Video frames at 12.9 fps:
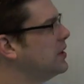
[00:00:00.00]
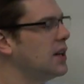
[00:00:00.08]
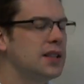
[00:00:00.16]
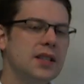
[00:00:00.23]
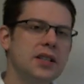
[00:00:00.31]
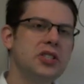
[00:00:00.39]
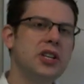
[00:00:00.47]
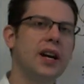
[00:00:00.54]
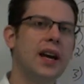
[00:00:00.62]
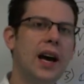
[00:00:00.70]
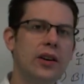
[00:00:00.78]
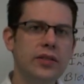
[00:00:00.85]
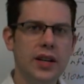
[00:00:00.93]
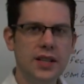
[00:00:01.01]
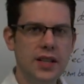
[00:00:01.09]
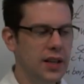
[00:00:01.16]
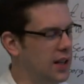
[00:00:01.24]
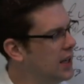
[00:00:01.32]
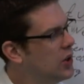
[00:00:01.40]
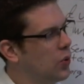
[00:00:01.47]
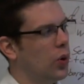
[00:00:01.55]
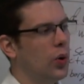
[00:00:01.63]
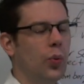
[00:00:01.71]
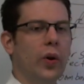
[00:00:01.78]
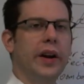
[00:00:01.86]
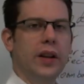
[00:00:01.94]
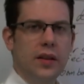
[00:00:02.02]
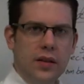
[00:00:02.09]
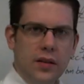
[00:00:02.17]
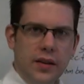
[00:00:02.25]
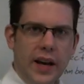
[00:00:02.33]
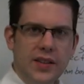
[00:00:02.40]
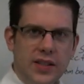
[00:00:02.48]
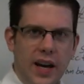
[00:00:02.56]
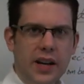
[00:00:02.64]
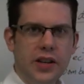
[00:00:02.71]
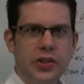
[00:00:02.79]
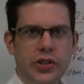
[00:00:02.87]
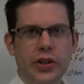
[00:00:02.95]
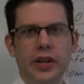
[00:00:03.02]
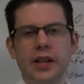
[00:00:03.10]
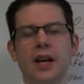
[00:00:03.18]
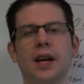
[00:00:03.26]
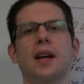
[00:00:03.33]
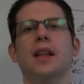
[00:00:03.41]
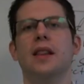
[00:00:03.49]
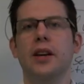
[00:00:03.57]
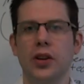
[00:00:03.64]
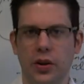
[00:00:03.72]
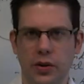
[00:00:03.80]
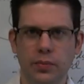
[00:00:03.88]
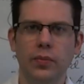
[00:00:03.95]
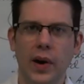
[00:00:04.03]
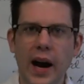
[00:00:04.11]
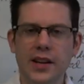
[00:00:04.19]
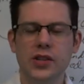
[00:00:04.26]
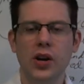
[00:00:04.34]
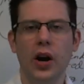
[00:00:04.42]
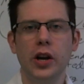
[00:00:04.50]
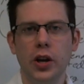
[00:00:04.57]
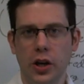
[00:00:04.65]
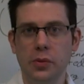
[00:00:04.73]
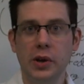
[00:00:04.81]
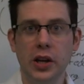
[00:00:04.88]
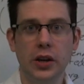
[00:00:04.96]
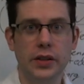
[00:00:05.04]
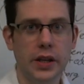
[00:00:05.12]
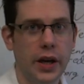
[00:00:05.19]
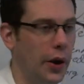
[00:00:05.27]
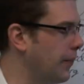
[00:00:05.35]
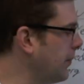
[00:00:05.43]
does it check out, does it equal what they said it should, then your odds are you're going to be good to go,